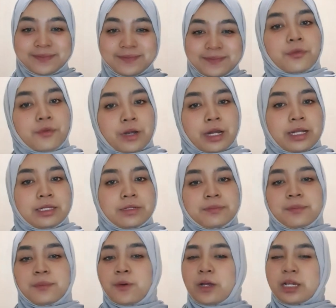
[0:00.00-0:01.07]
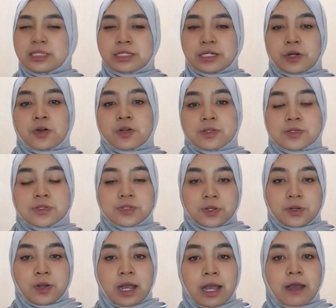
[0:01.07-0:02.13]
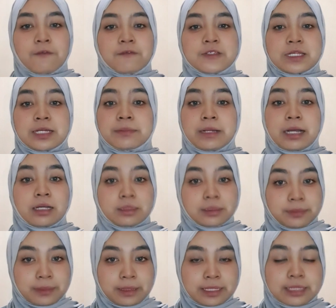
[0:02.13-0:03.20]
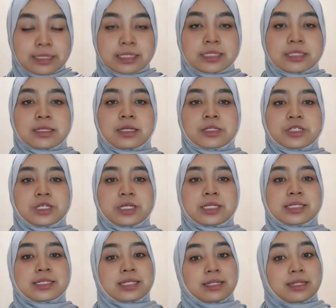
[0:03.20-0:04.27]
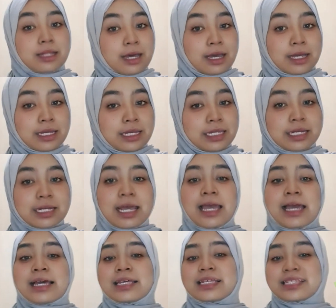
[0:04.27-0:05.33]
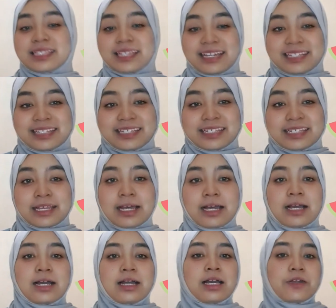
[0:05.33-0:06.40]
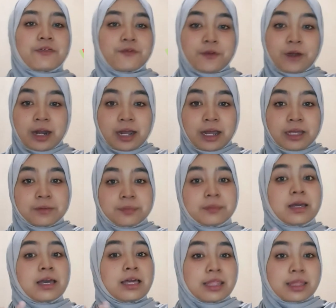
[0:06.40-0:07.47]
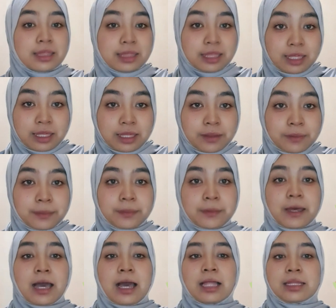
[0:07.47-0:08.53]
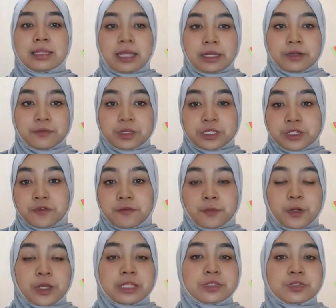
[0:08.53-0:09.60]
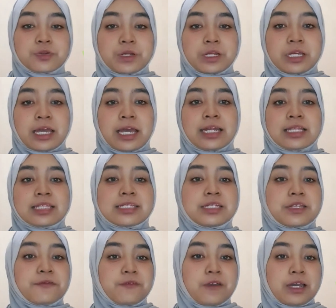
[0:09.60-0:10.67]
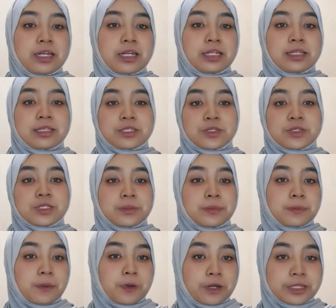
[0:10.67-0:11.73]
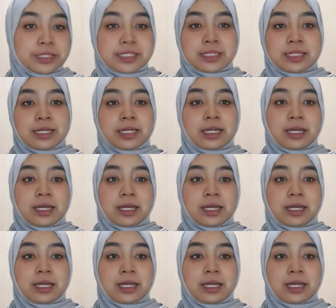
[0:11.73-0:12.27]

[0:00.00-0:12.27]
Right. Poetry also have some elements such as line, stanza, rhyme, theme, language of poetry, and it's divided into some parts like